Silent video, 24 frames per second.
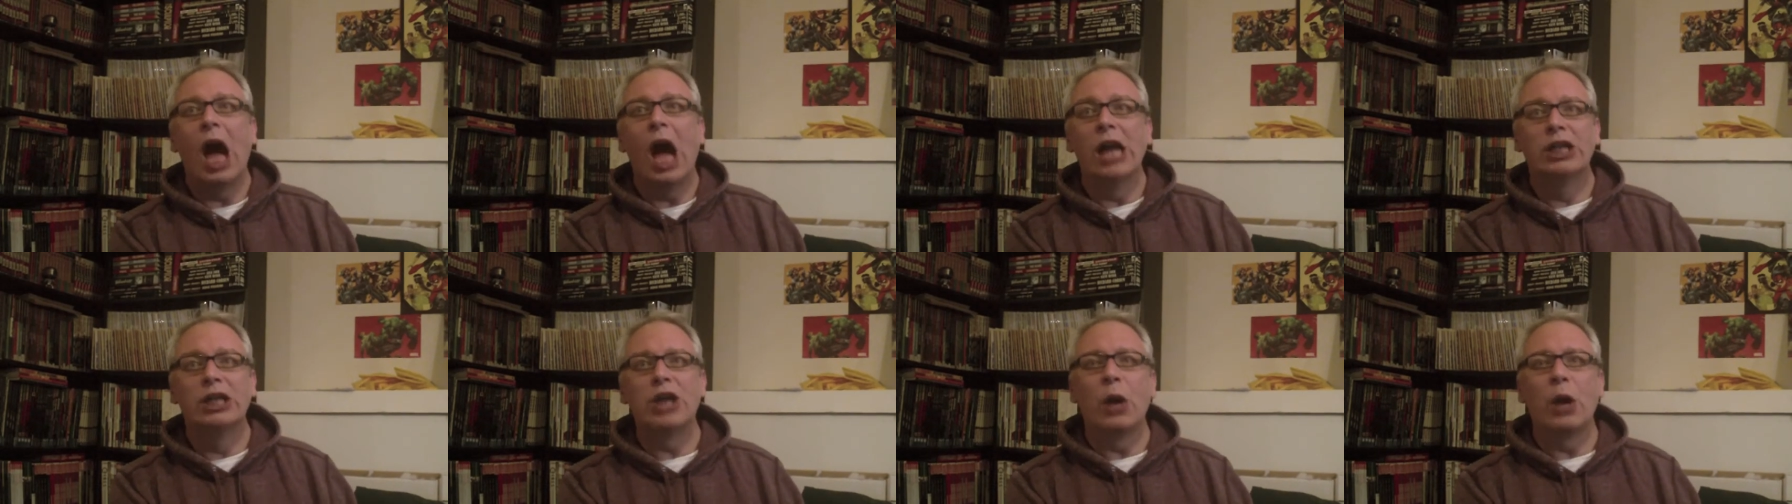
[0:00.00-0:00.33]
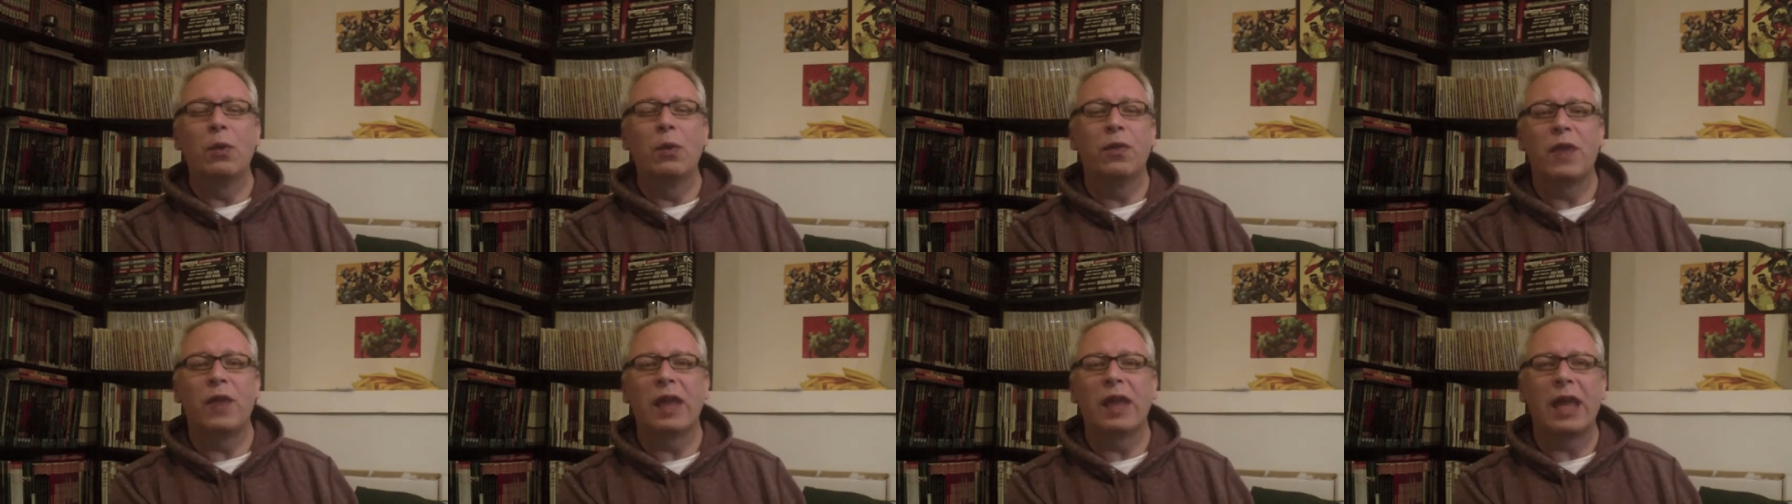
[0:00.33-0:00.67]
I
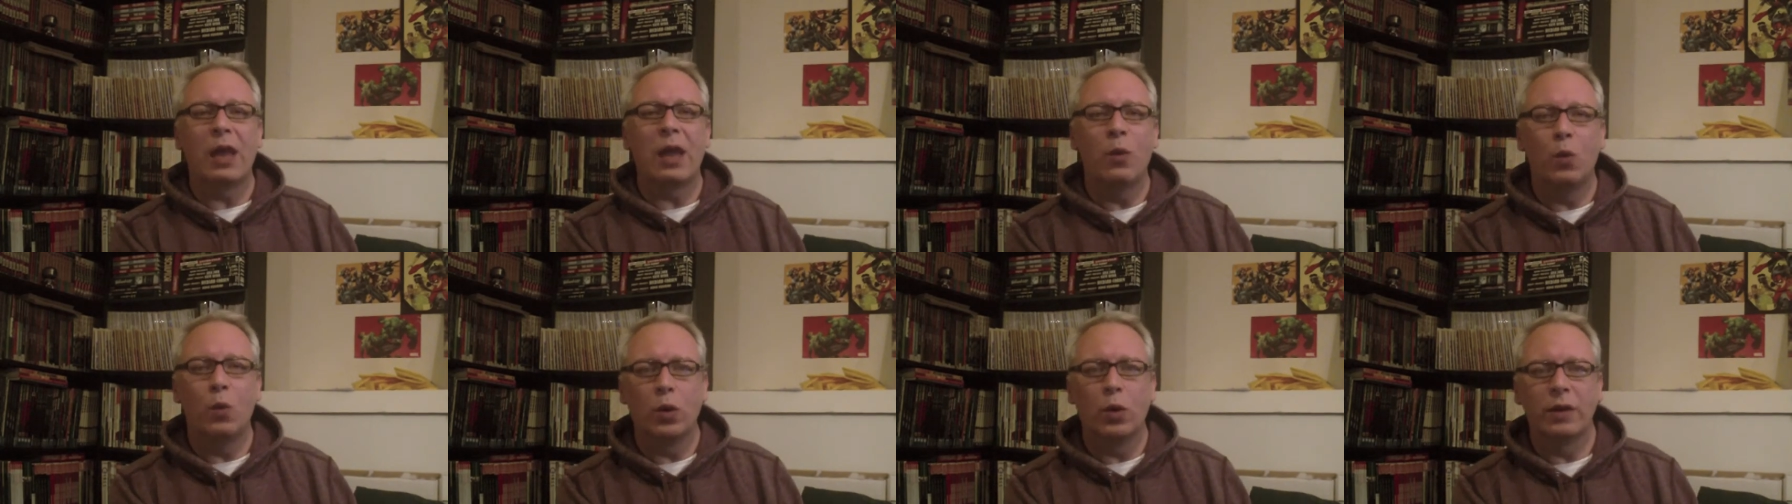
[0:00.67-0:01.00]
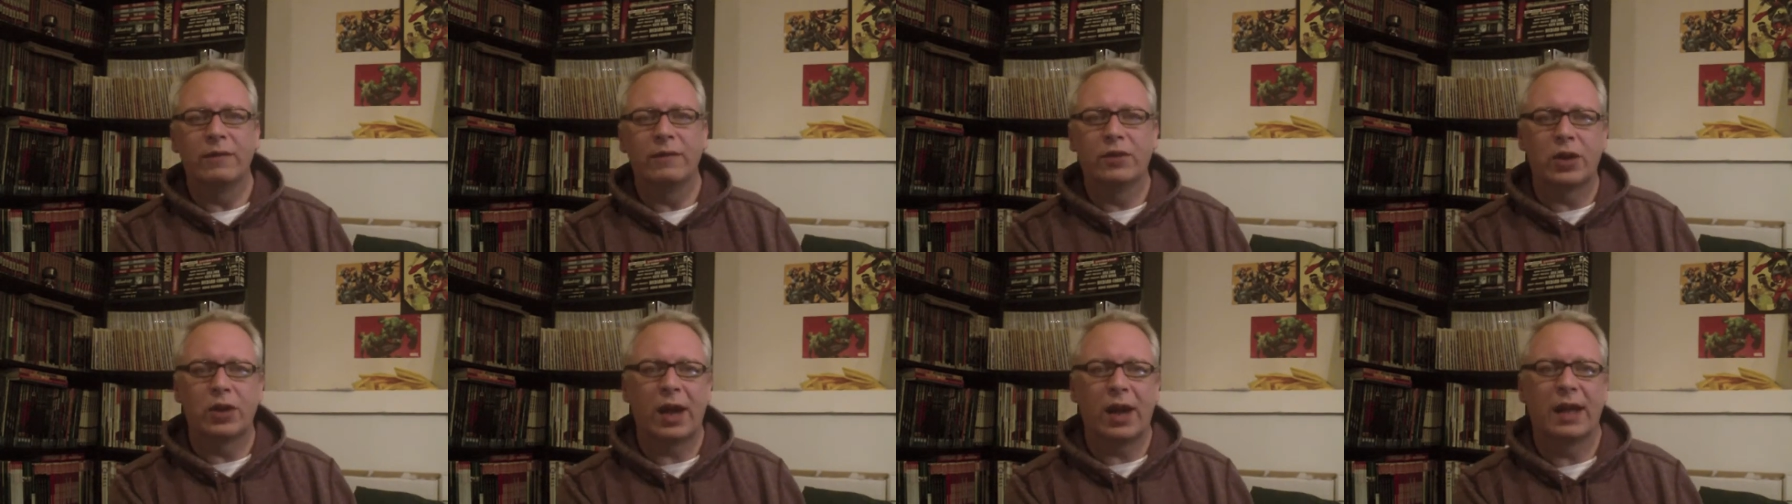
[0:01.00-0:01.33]
don't think it would
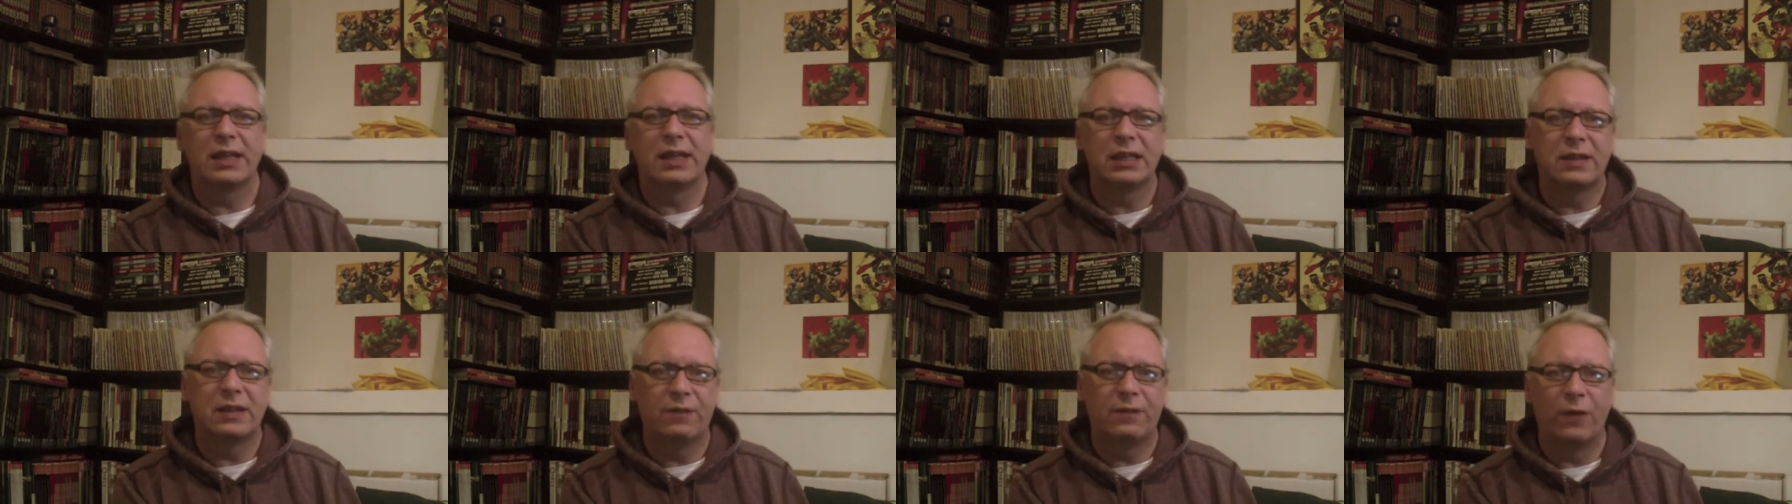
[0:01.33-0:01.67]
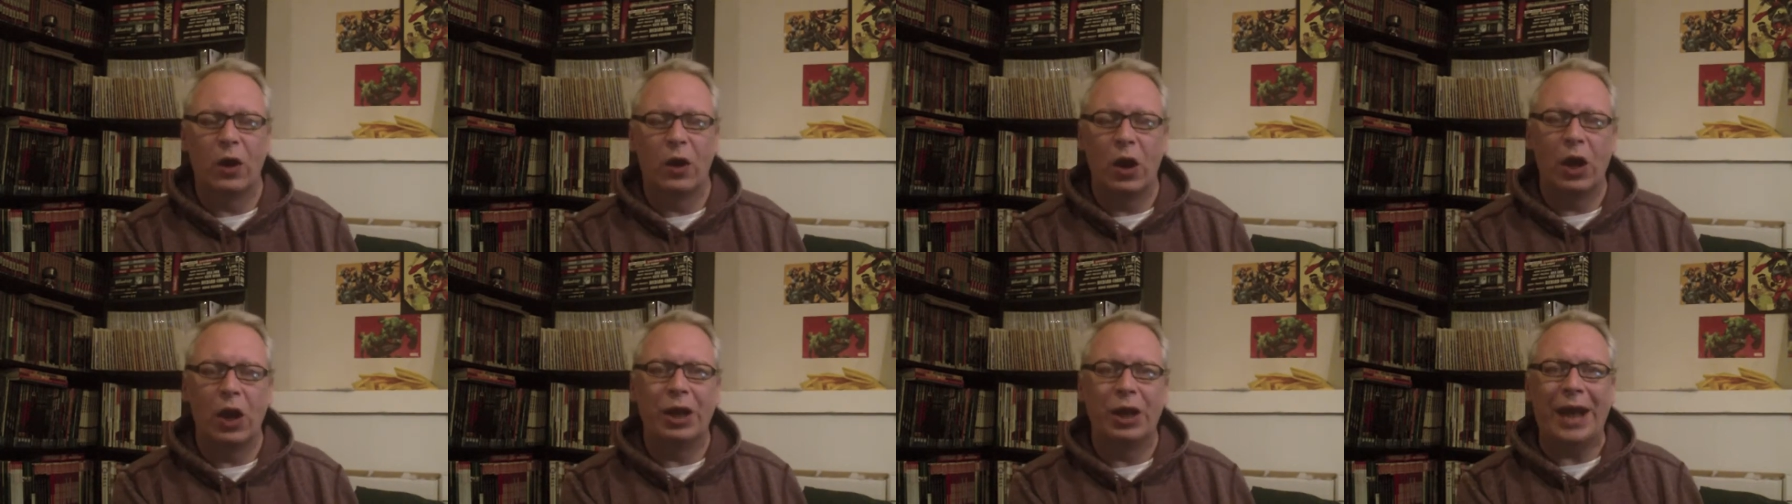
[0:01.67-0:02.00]
have
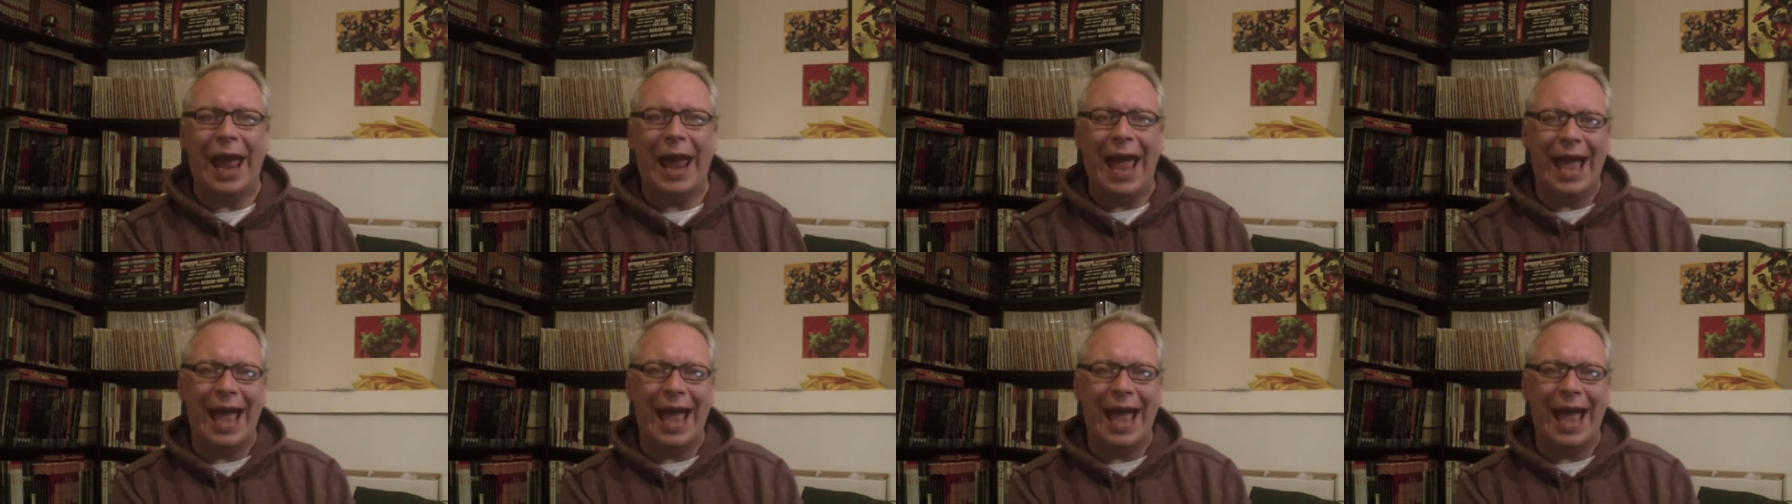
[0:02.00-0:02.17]
transferred